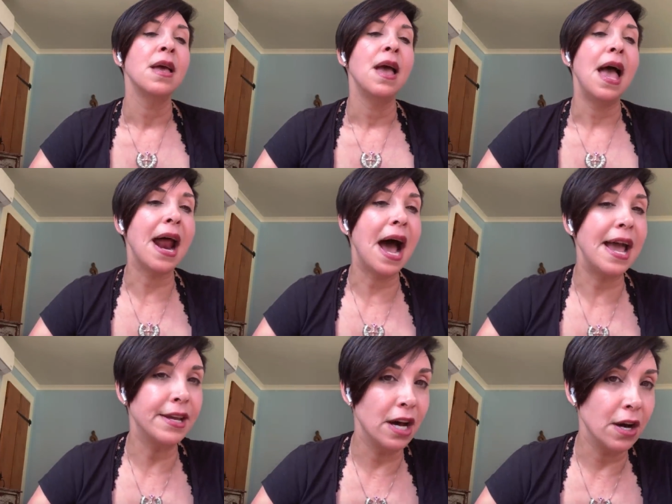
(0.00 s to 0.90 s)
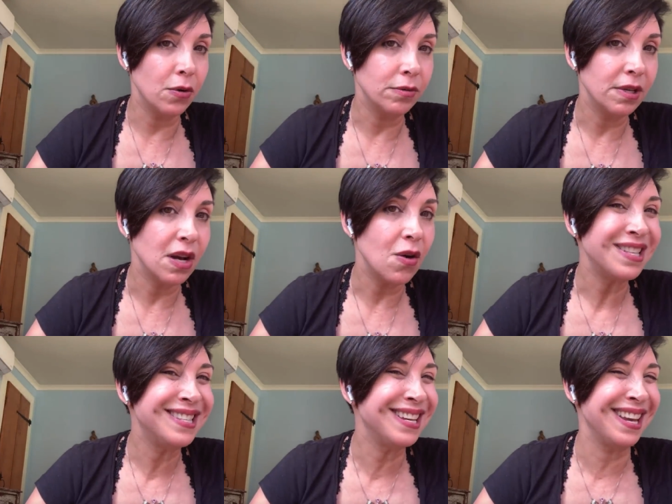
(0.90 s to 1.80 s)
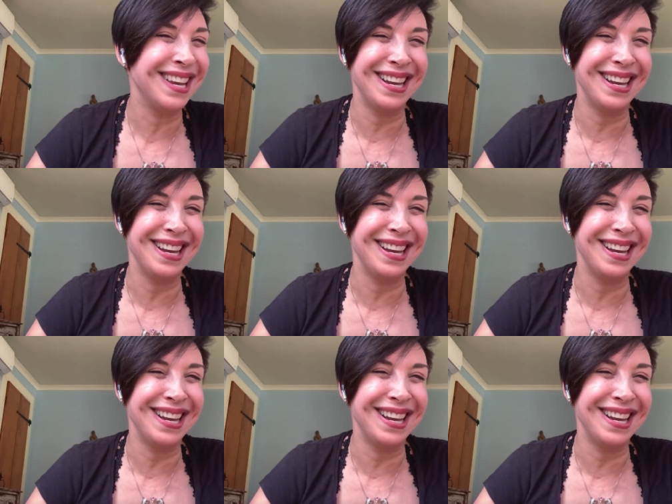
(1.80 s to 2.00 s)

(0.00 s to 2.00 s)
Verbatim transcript: And I go, do you